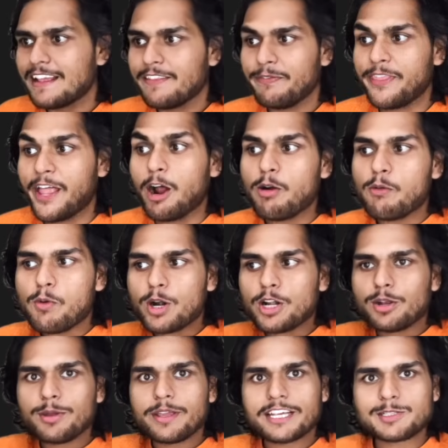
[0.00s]
Now what
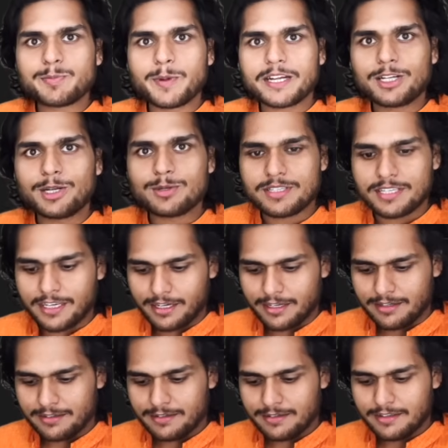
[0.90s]
do you expect to
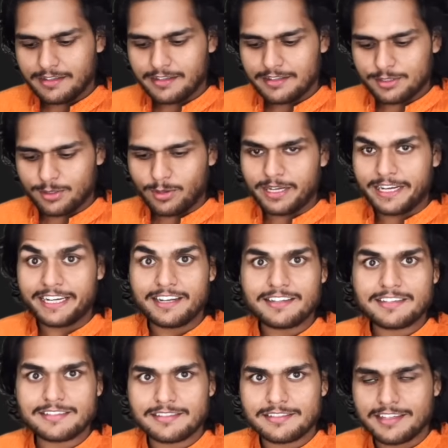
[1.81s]
see? So let
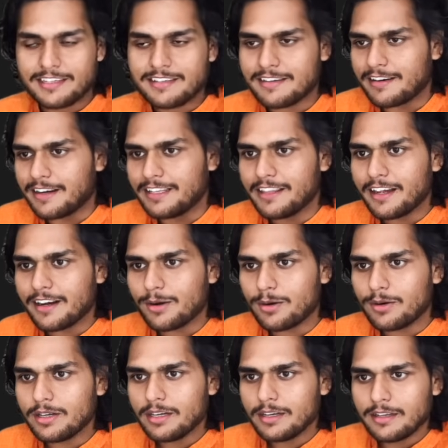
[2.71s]
us just run the
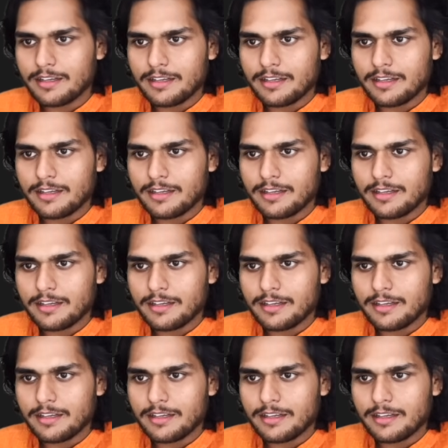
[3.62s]
code.